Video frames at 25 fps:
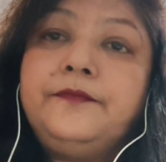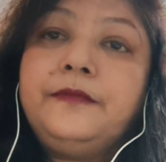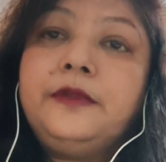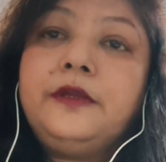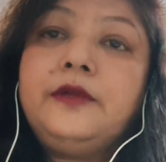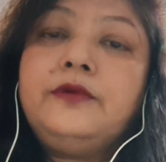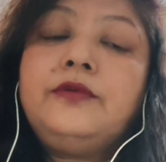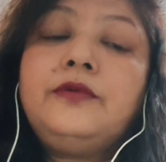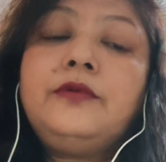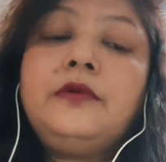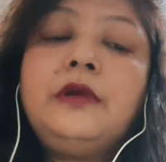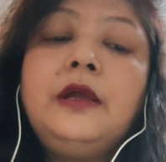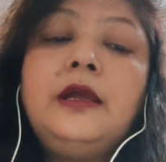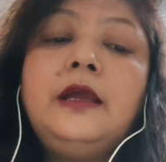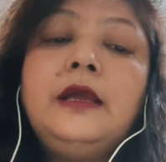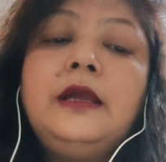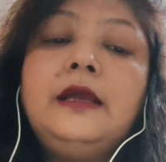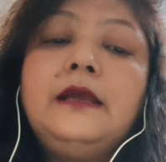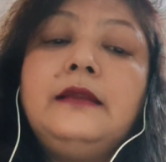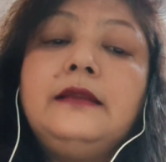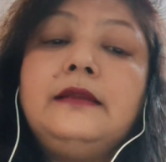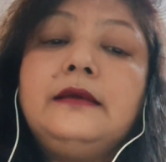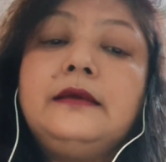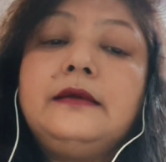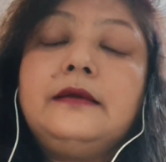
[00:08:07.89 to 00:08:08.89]
You know,
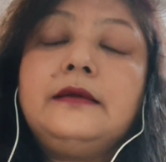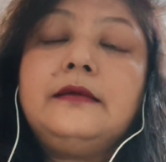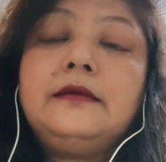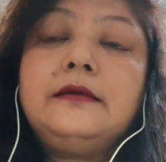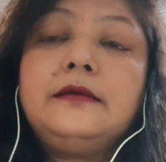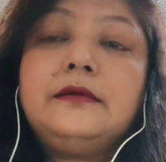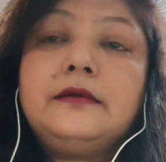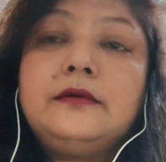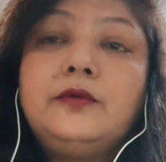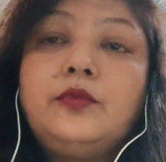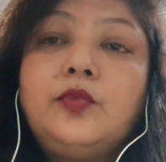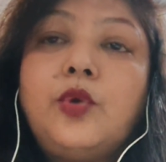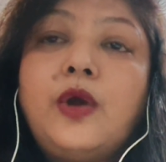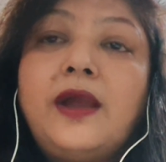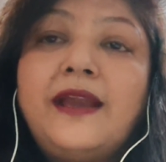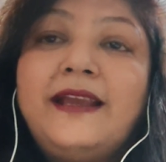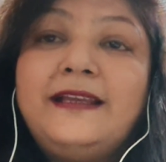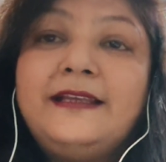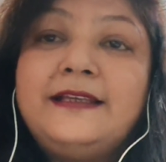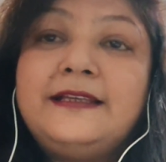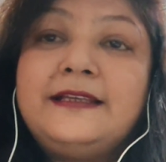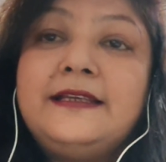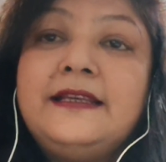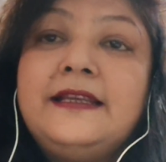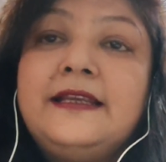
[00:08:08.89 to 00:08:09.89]
the
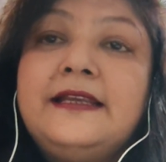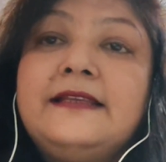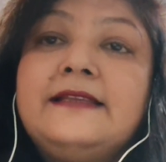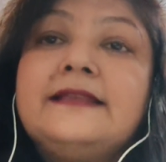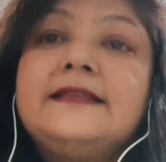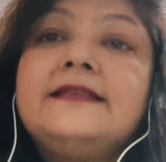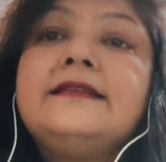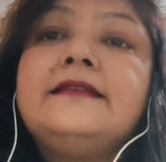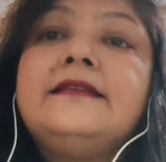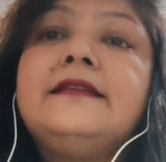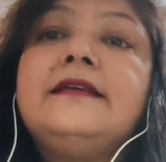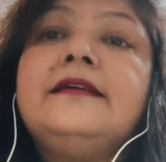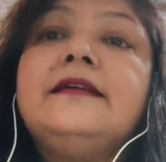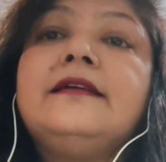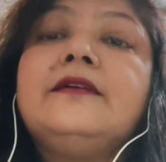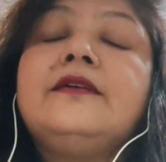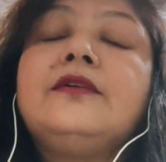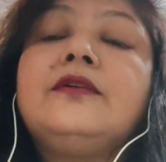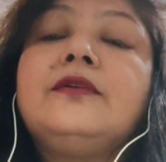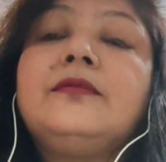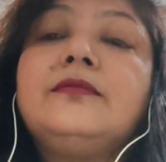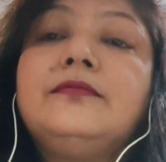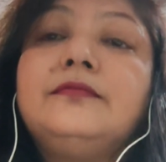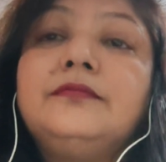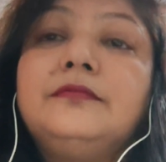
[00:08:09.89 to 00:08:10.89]
whiteness, the
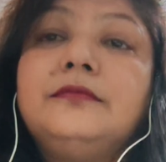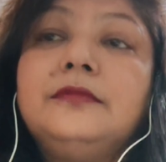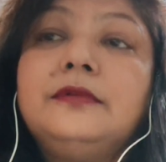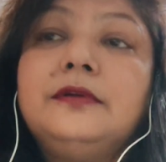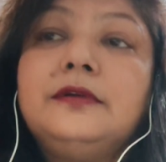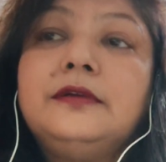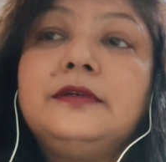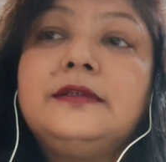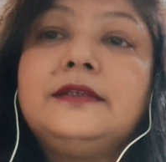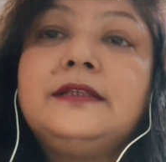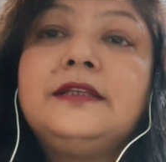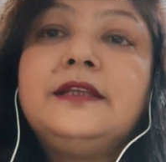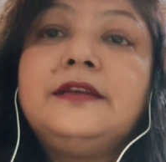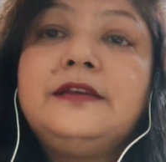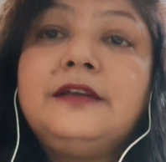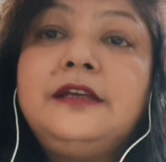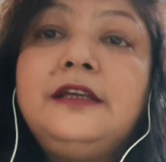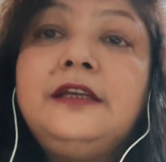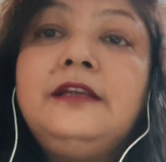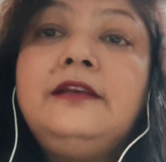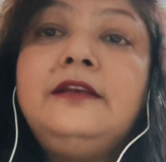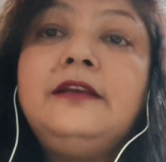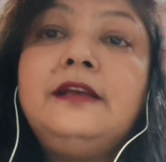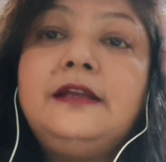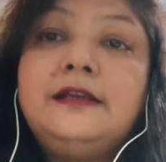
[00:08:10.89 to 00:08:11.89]

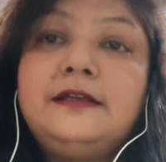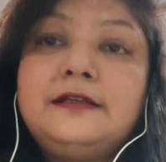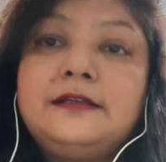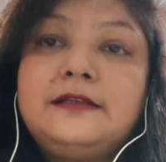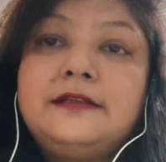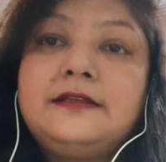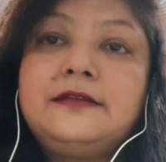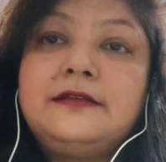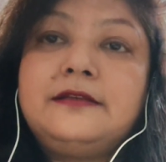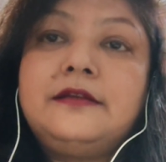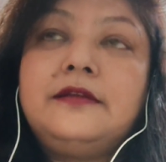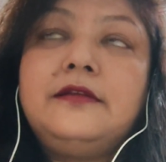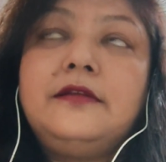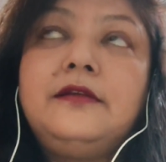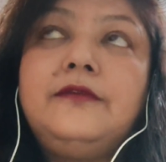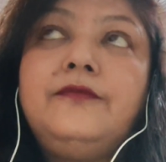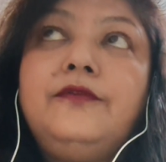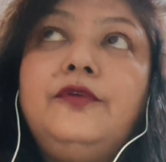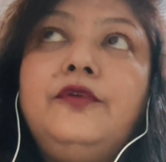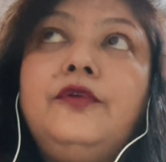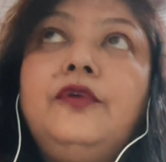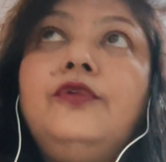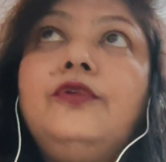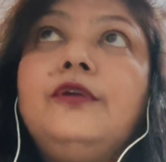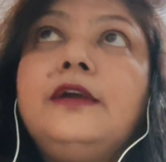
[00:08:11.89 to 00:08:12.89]
sereneness. If
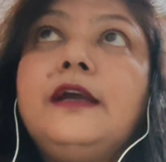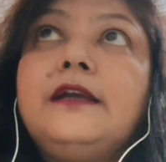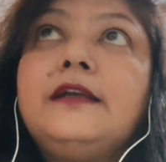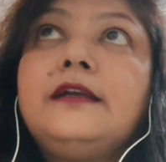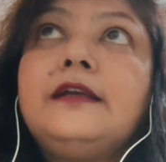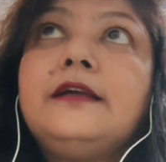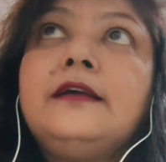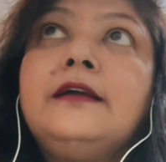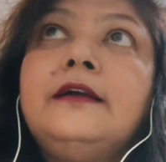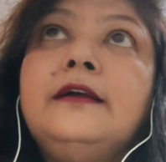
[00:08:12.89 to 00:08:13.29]
you look at